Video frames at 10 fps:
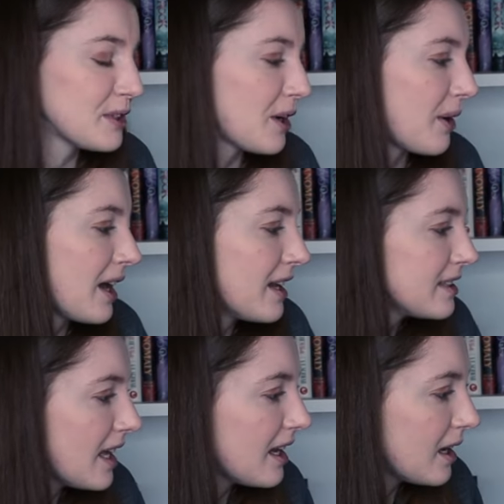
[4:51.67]
So
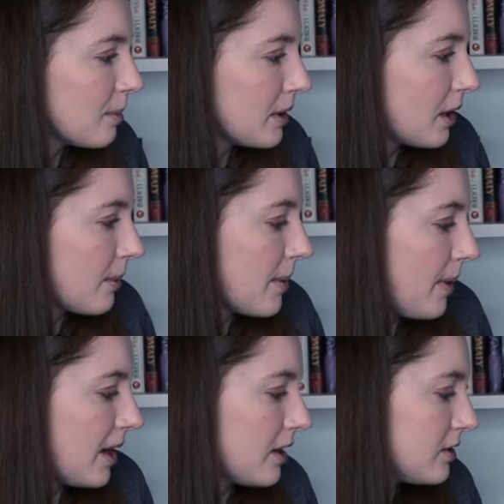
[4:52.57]
set it up a little bit
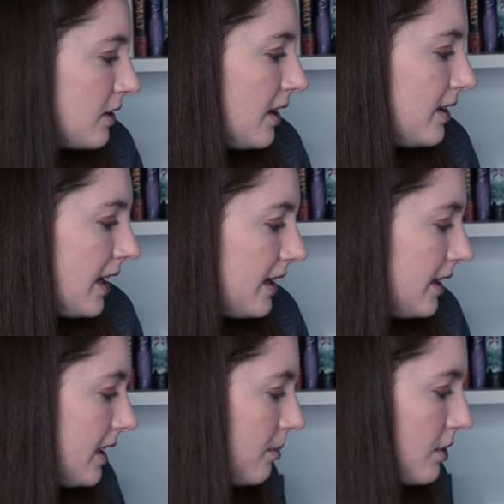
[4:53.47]
better so that they
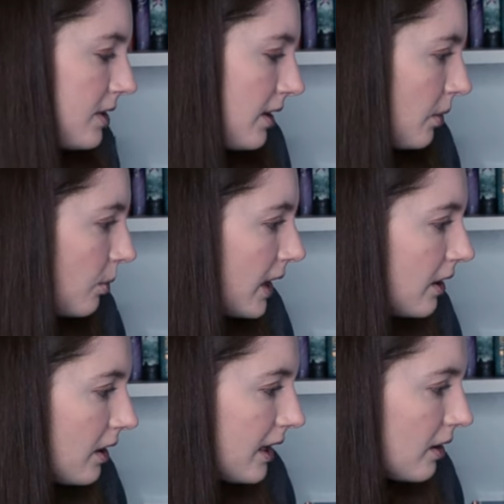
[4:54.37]
can keep using their
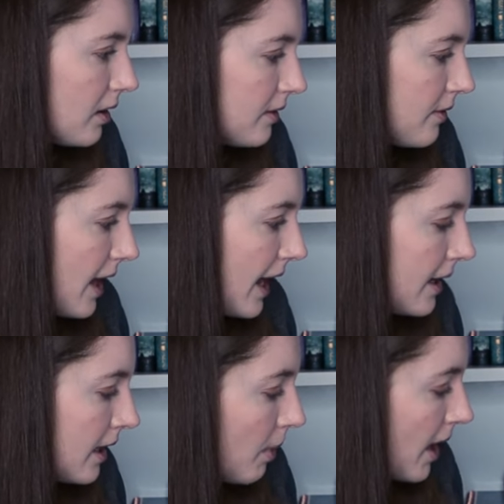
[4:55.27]
wheel and all of
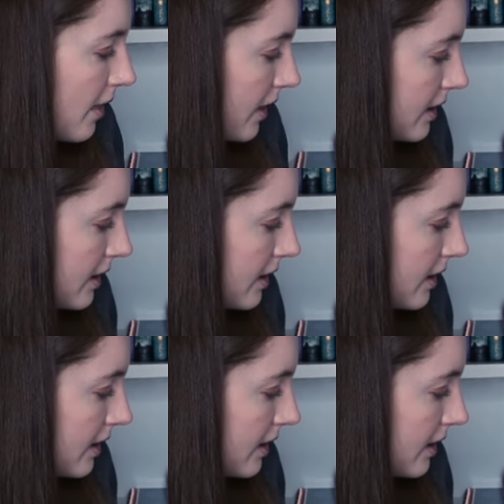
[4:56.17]
that. But